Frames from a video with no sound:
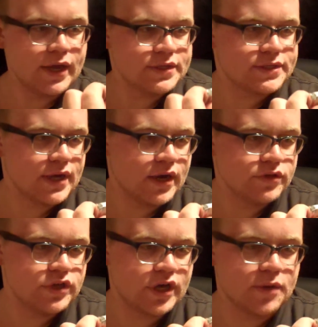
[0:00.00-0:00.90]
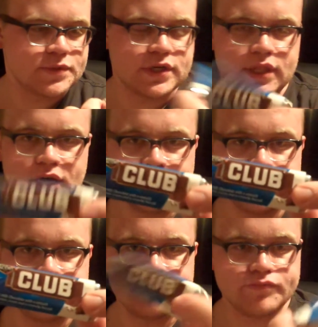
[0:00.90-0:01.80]
it's uh, Jacob's Club.
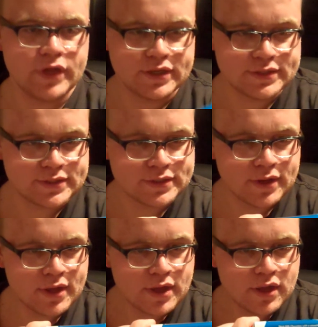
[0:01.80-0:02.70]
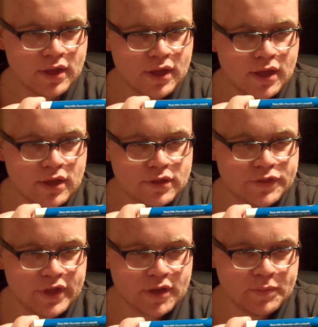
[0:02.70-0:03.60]
It's
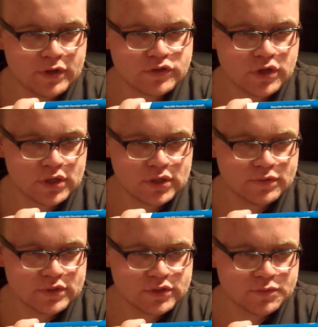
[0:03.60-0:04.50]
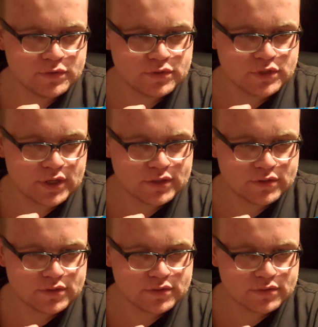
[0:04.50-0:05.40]
thick milk chocolate with a smooth
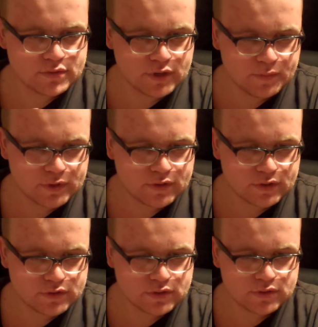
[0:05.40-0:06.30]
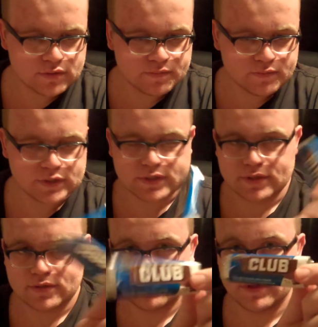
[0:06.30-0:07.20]
chocolate cream and crunchy
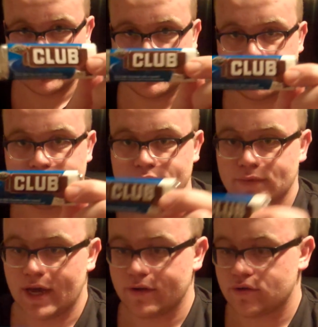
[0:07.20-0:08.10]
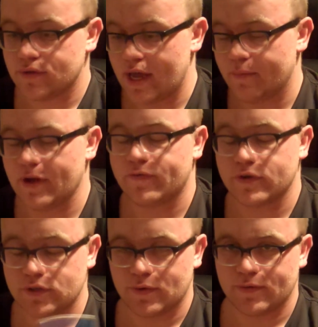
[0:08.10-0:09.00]
biscuit. It's really good. I ate my
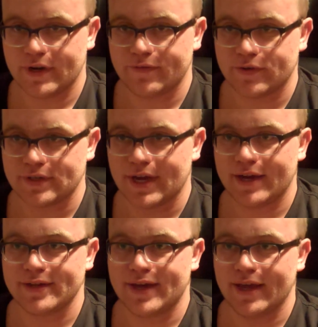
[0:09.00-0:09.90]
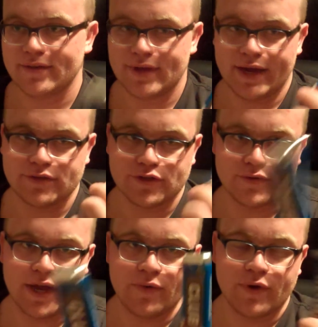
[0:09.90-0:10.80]
first one when I first got it. I, I had
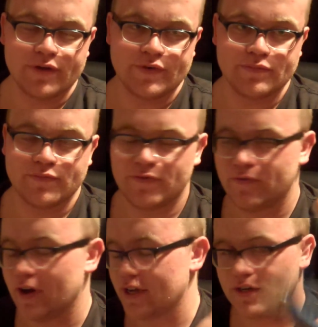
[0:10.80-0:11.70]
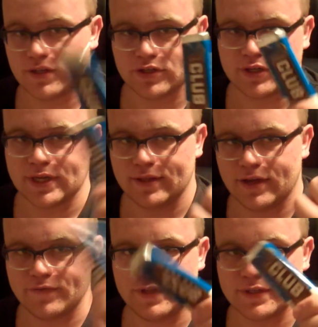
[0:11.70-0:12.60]
two. I ate one of them. Fucking delicious. I
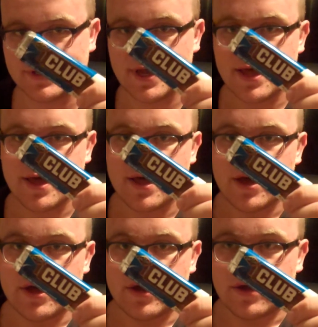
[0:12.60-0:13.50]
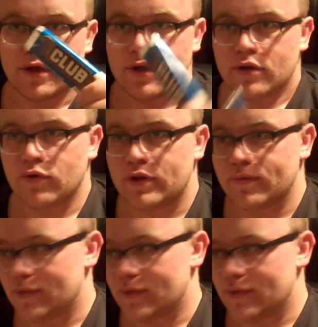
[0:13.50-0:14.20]
love these. Who